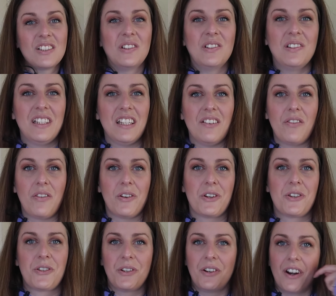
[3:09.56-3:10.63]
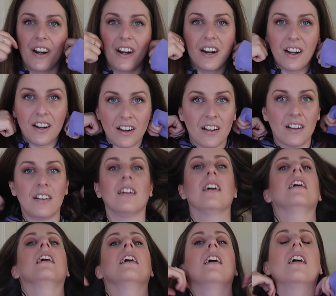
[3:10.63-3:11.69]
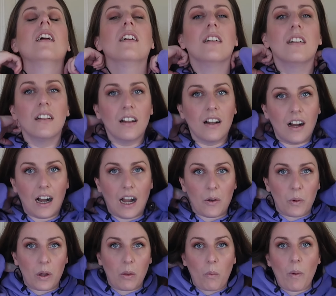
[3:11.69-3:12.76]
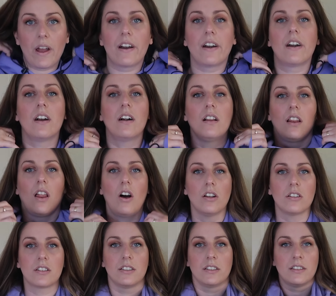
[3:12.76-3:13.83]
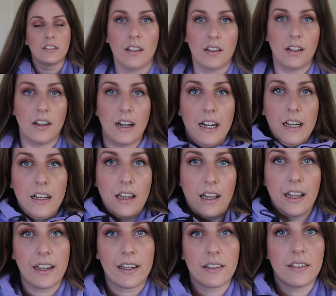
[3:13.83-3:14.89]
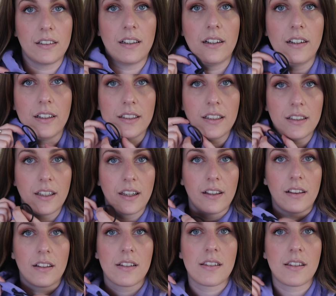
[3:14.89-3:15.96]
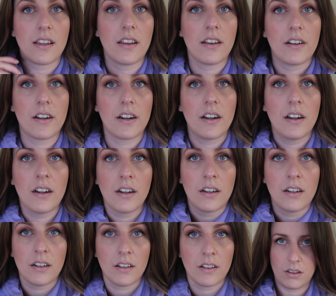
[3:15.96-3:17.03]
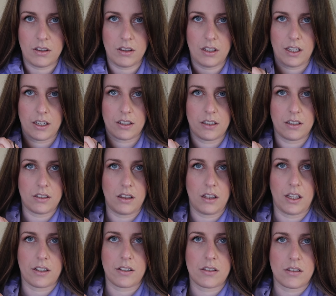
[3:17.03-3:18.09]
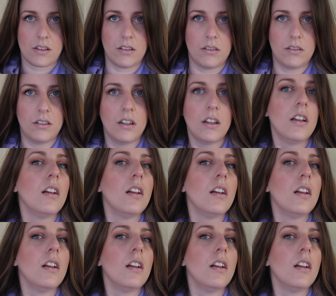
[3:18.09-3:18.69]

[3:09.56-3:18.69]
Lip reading: hoodie for sure I will wear a lot. I like the details here, like so.